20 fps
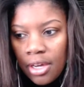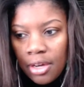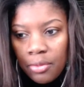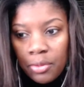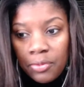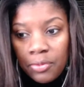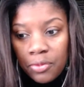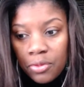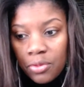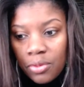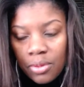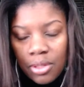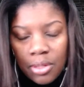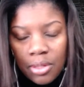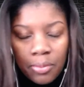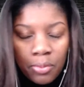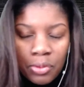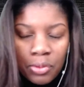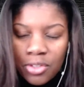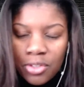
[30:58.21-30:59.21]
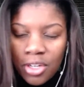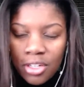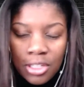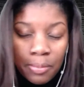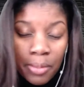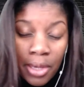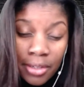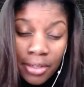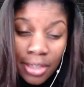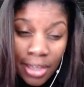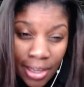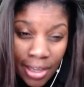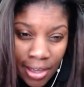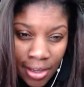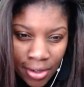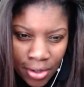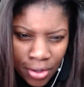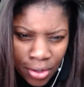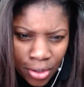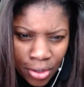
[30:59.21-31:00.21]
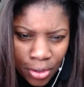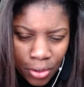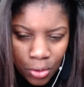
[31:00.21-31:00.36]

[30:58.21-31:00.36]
We've talked about Air,